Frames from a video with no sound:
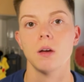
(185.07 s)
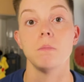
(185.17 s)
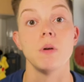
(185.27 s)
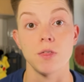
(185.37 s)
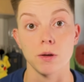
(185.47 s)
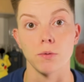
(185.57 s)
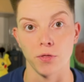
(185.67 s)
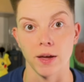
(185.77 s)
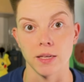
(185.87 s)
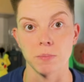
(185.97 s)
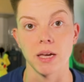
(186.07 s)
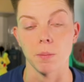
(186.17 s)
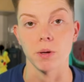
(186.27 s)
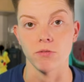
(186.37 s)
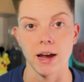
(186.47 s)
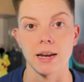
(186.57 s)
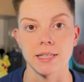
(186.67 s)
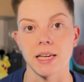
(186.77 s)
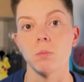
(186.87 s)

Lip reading: mythical things becoming reality.